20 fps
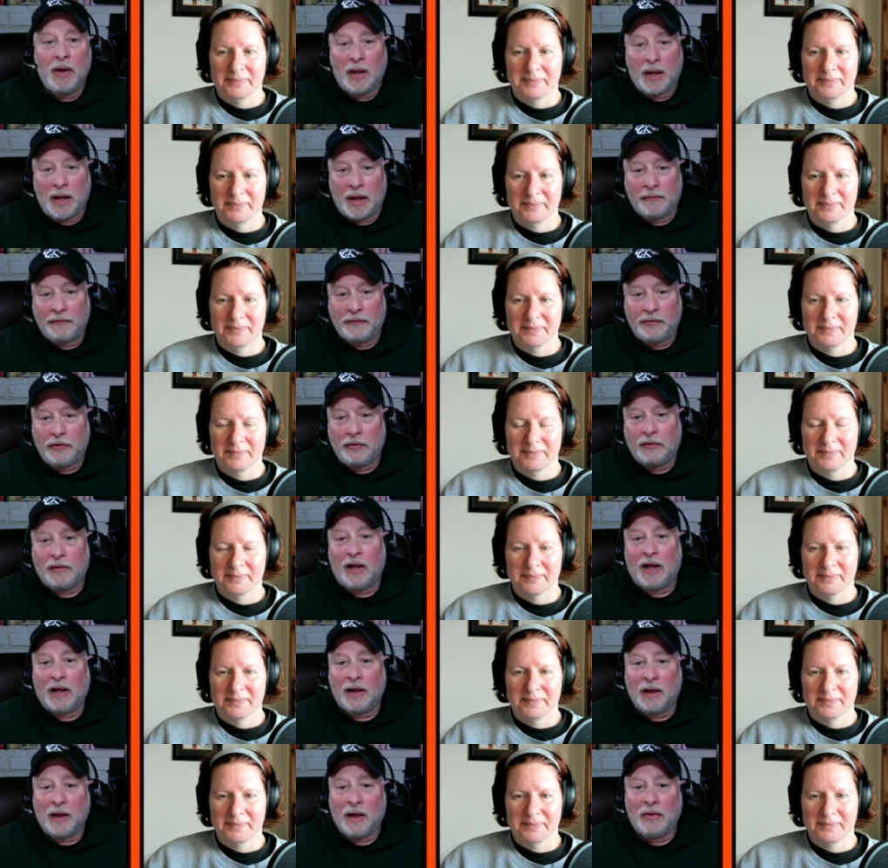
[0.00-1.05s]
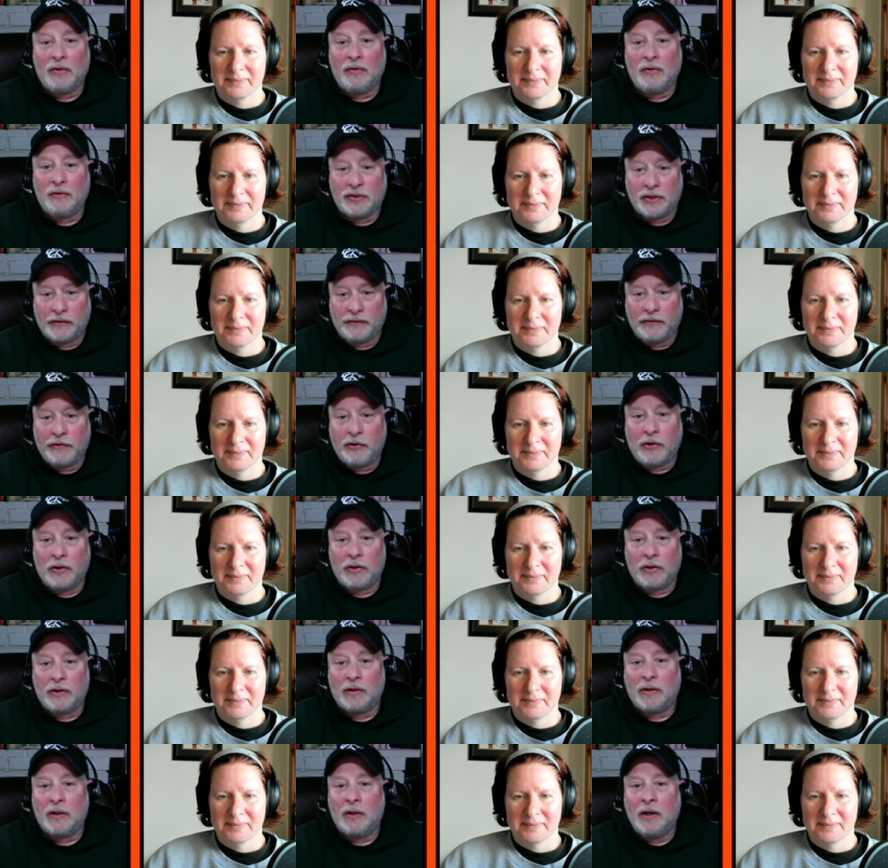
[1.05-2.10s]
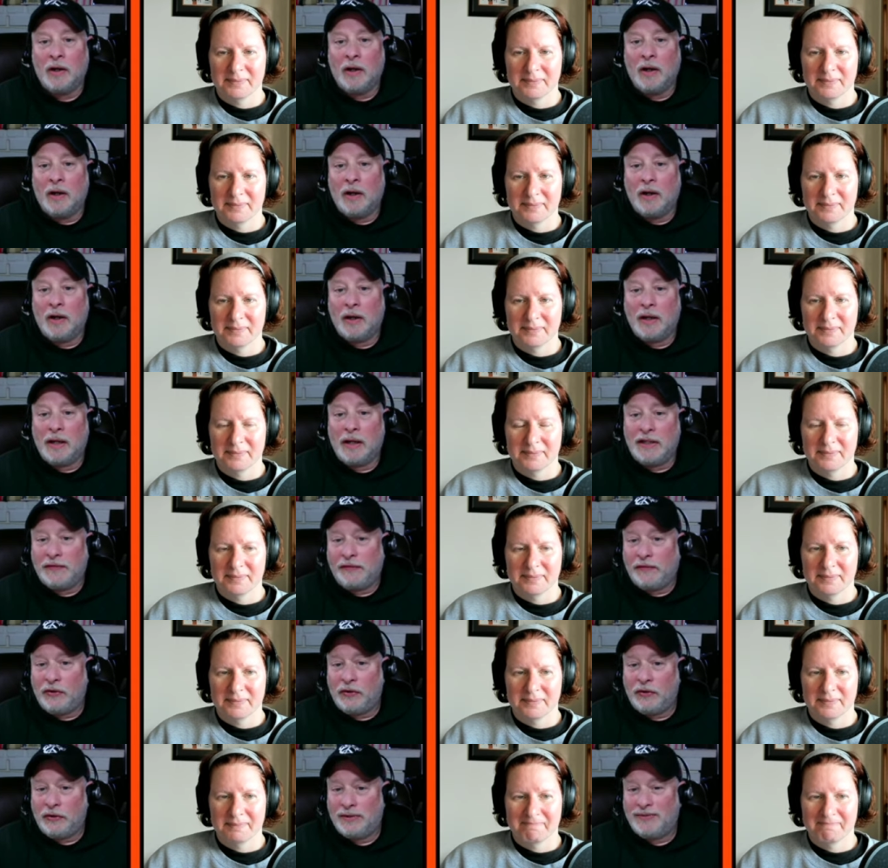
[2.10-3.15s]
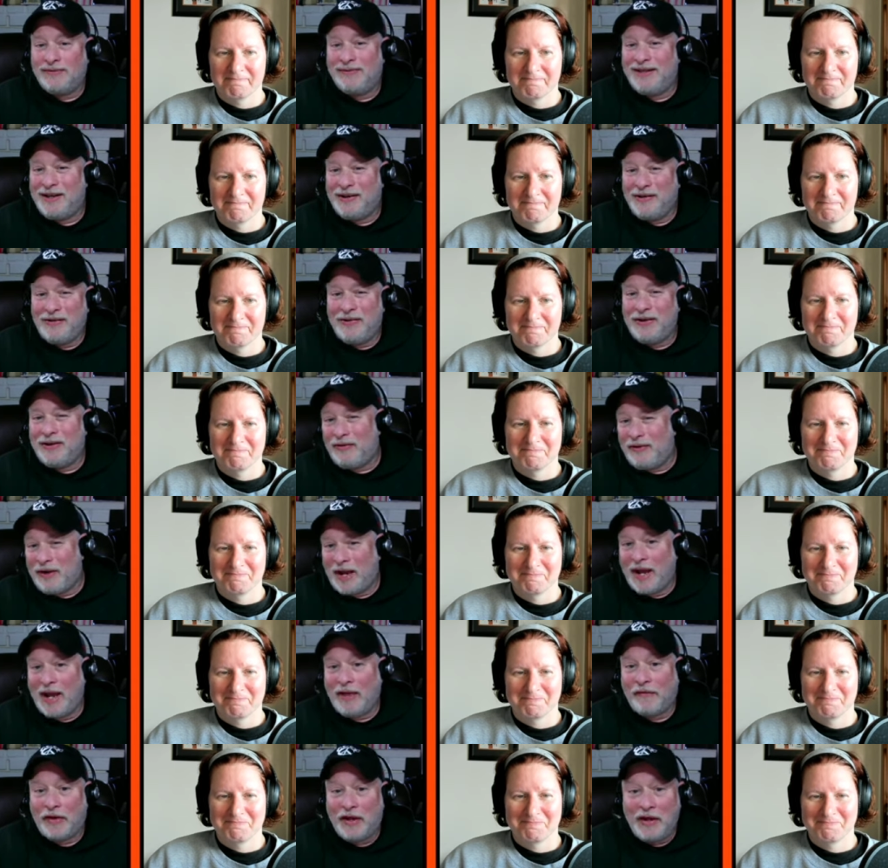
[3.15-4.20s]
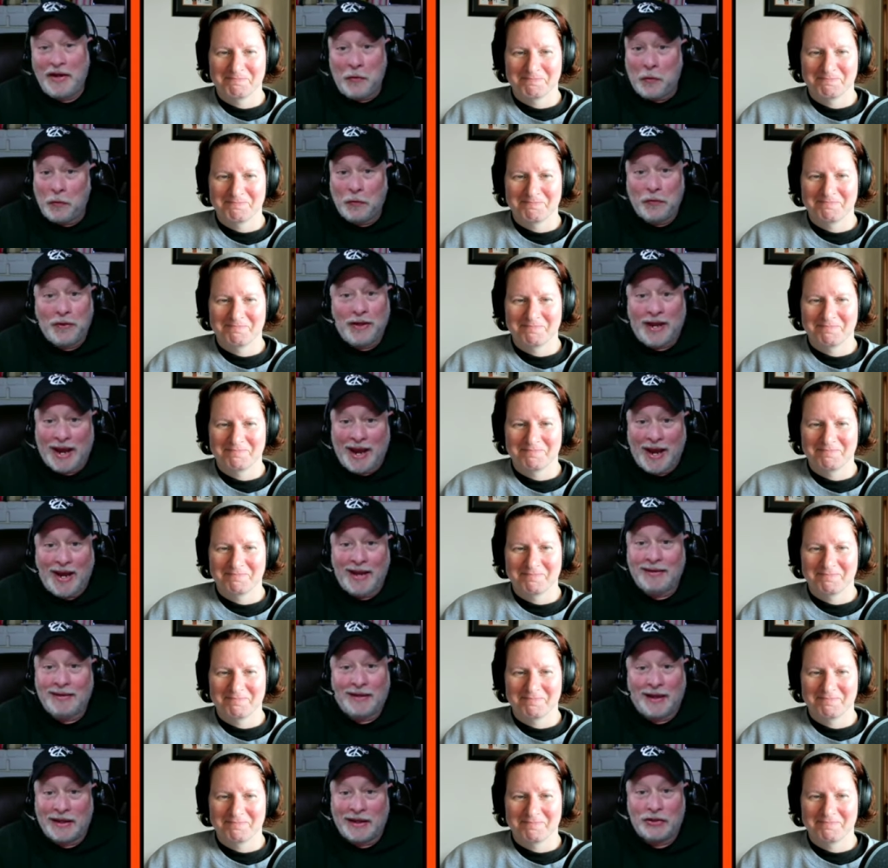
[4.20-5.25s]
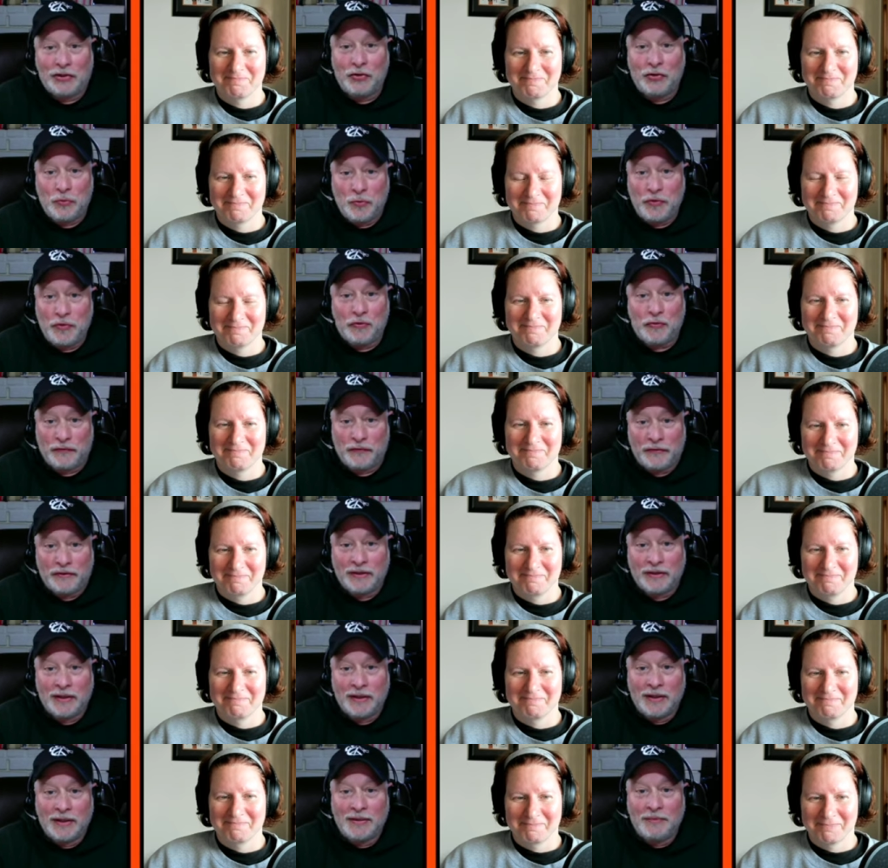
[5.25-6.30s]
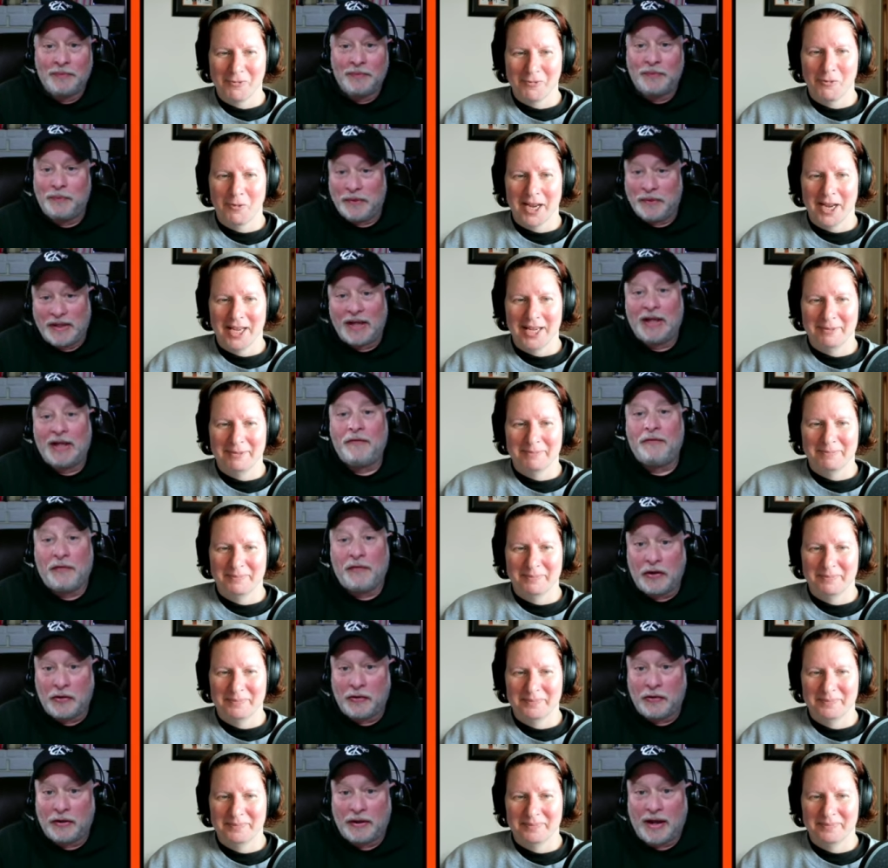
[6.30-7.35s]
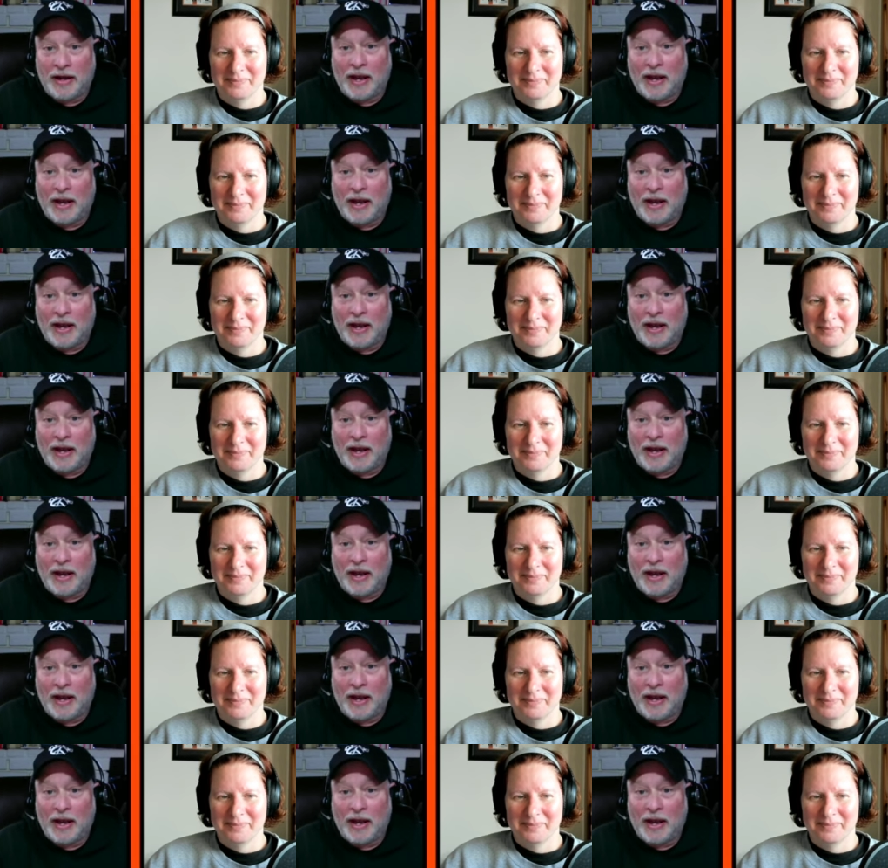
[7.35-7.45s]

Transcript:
Speaker 1: after the lockout, Jeff Carter, his first year, year and a half, he only had like two moves. Right. But then he figured it